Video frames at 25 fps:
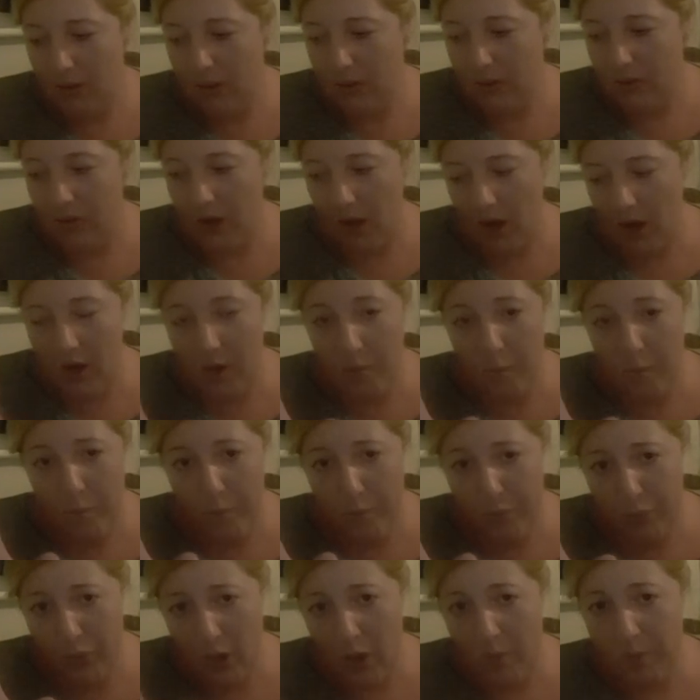The only
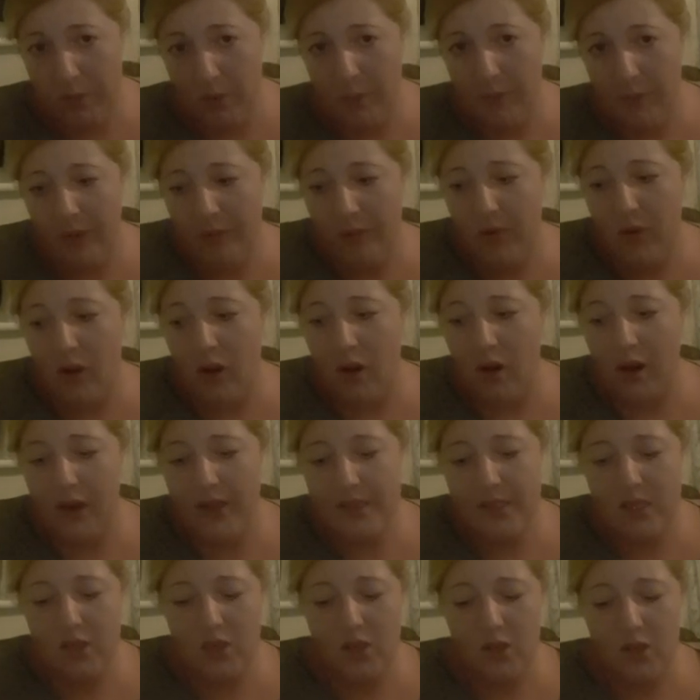problem I've got is
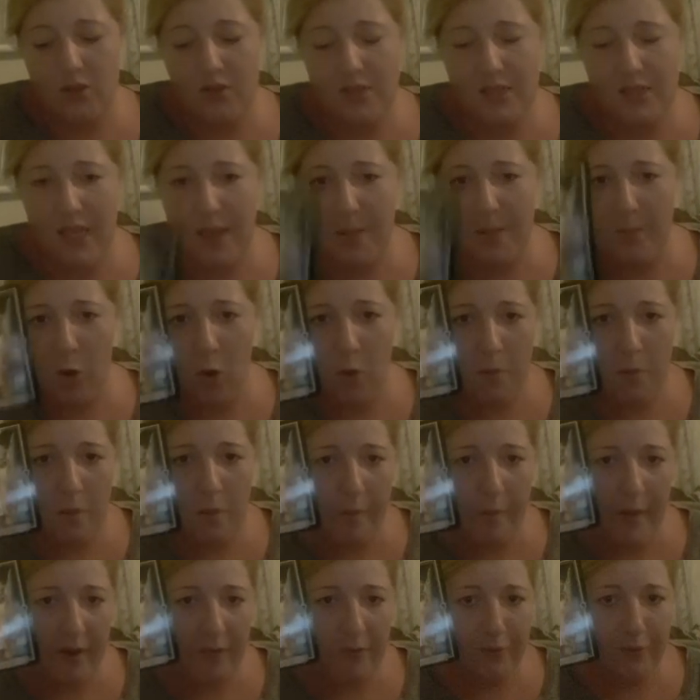I do see him coming
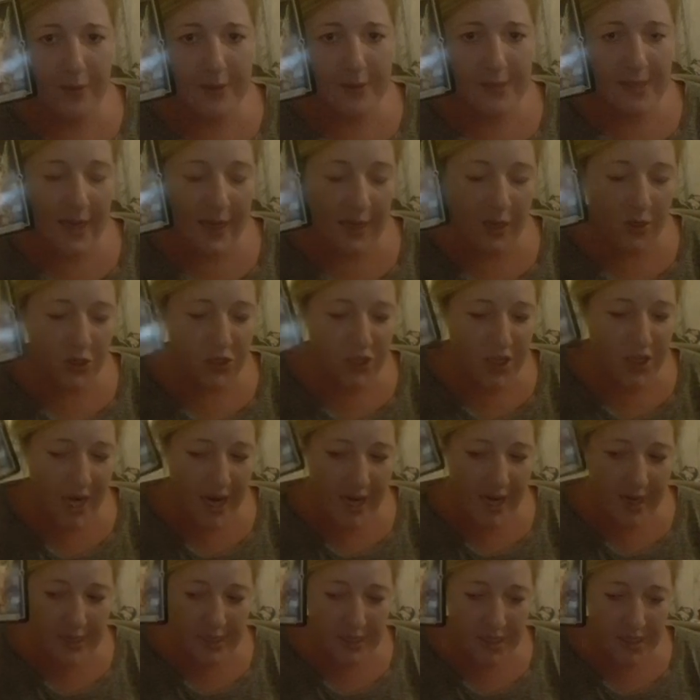back for a second
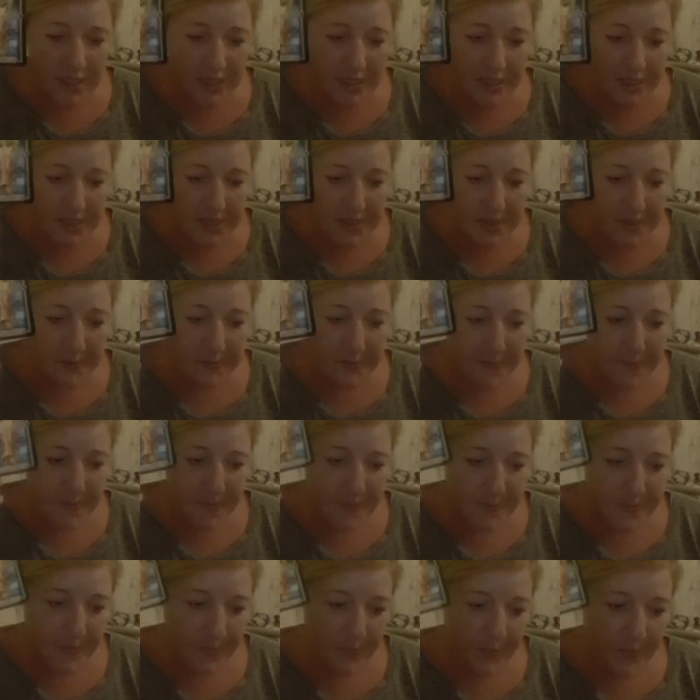chance.
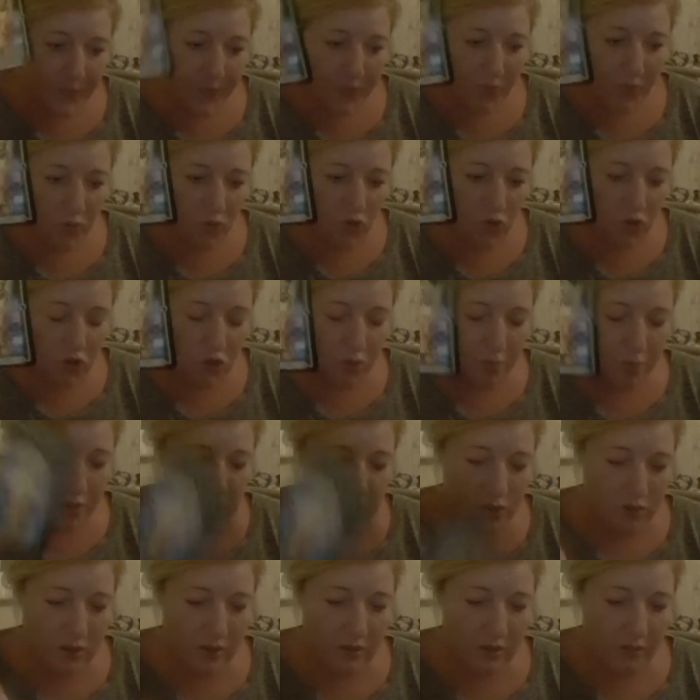
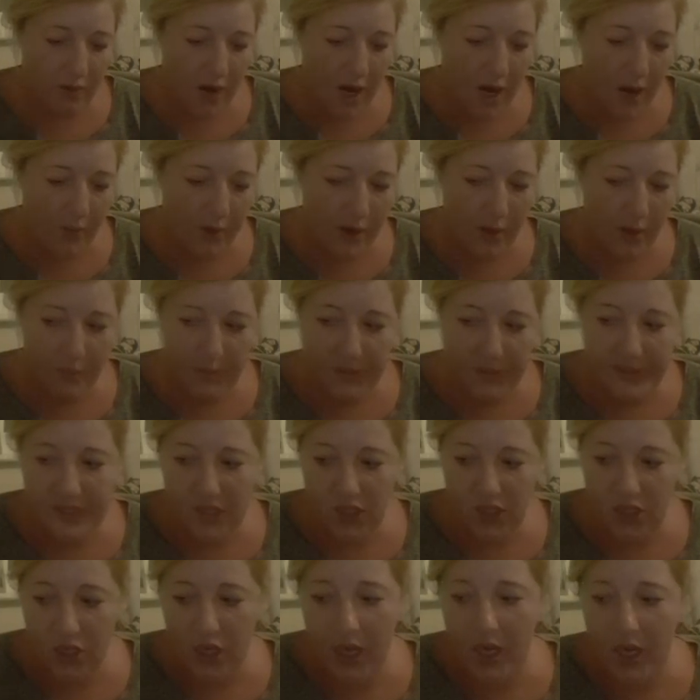Judgment's in the right way up
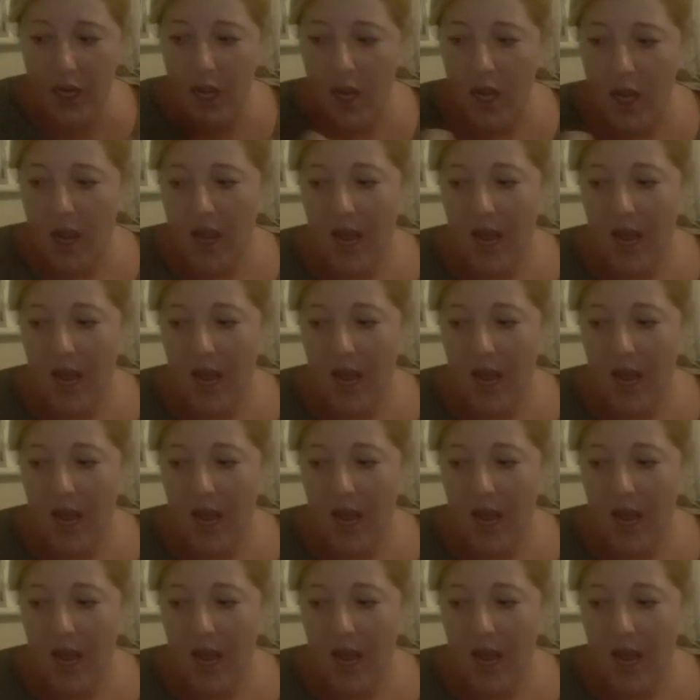position.